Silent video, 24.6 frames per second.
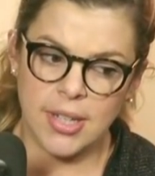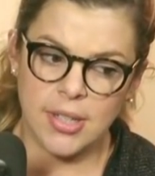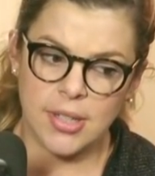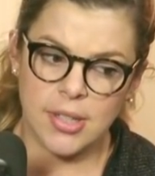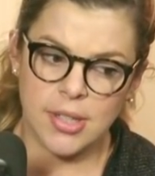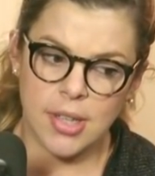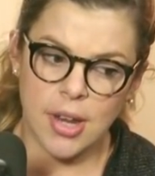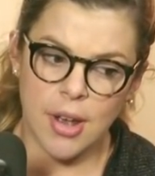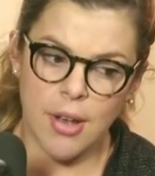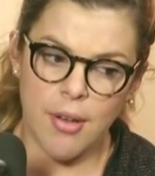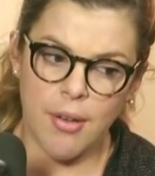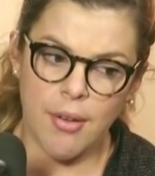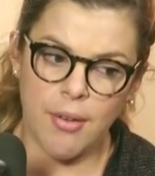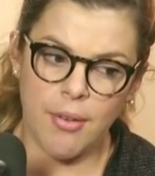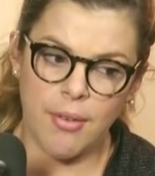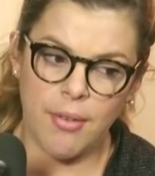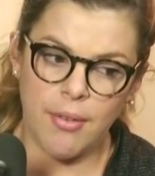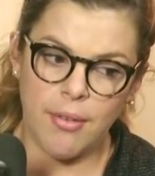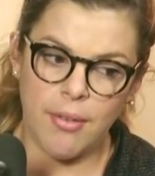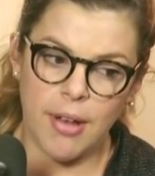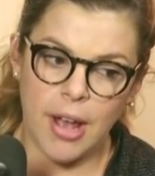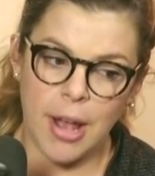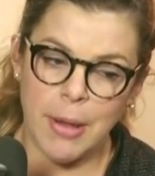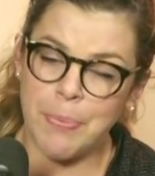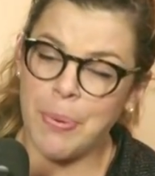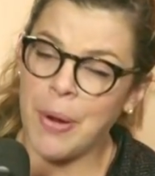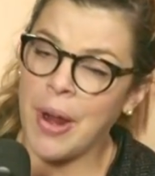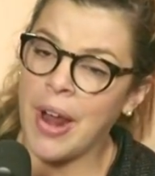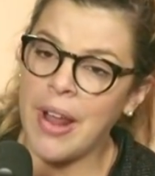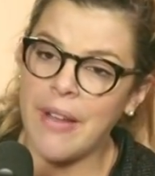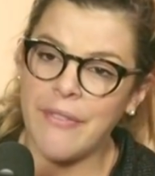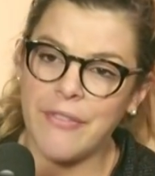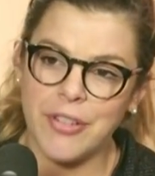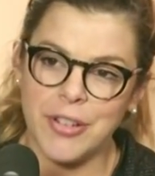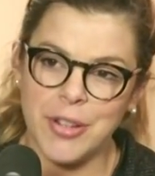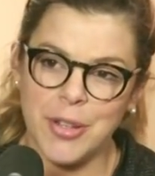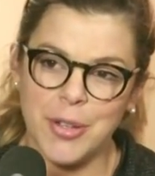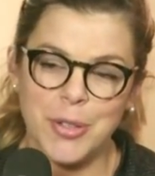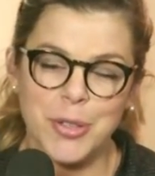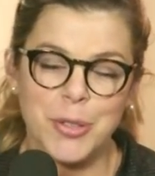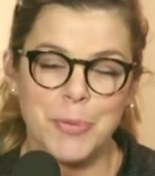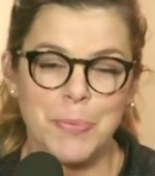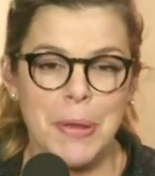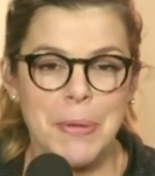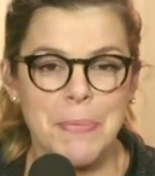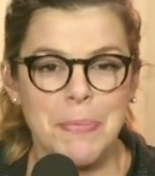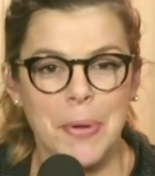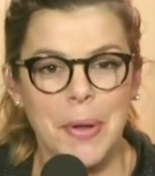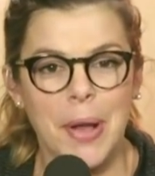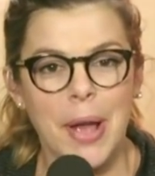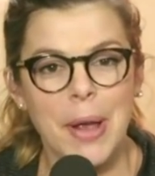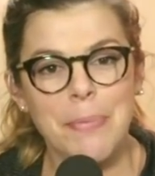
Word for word: And so I pray for those people.